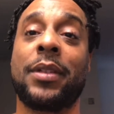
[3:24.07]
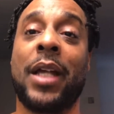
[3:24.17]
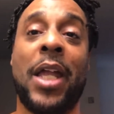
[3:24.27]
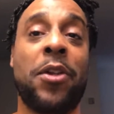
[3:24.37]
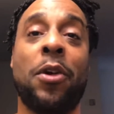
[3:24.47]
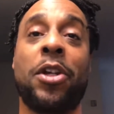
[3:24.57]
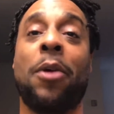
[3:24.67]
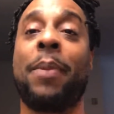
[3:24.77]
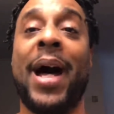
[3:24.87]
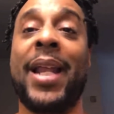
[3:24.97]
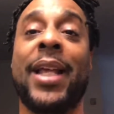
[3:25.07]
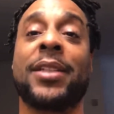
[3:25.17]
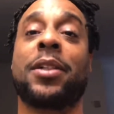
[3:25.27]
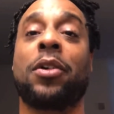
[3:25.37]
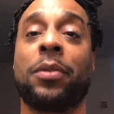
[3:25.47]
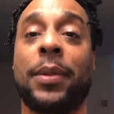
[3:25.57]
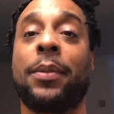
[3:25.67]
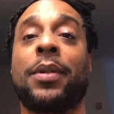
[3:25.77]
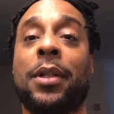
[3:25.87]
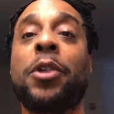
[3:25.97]
And your body is gonna,
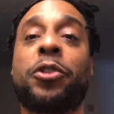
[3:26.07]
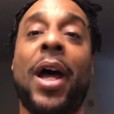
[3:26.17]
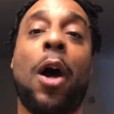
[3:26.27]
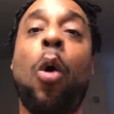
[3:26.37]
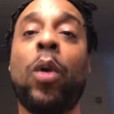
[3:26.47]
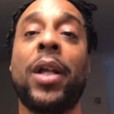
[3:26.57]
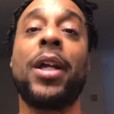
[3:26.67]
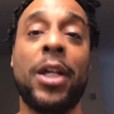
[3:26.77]
you try holding,